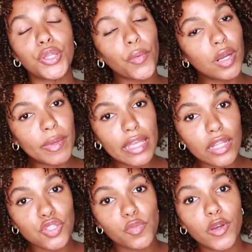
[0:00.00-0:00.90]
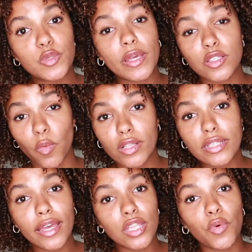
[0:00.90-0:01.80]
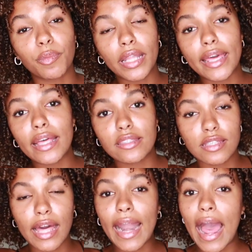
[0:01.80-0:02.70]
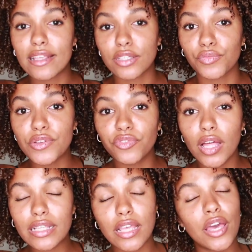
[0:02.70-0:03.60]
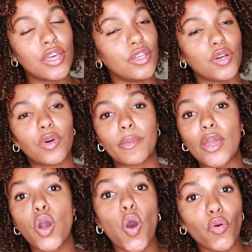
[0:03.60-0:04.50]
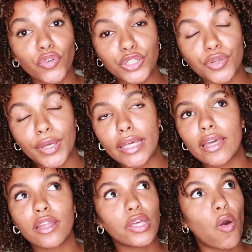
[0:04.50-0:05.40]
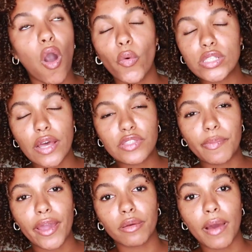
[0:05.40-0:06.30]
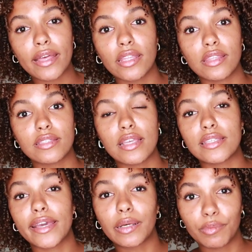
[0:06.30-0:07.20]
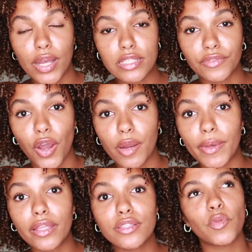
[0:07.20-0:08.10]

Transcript: you don't want to be eating too much because once again you will play into that acid reflux. You don't want to be overdoing it. You'll always have to bear in mind that this is a compressive garment.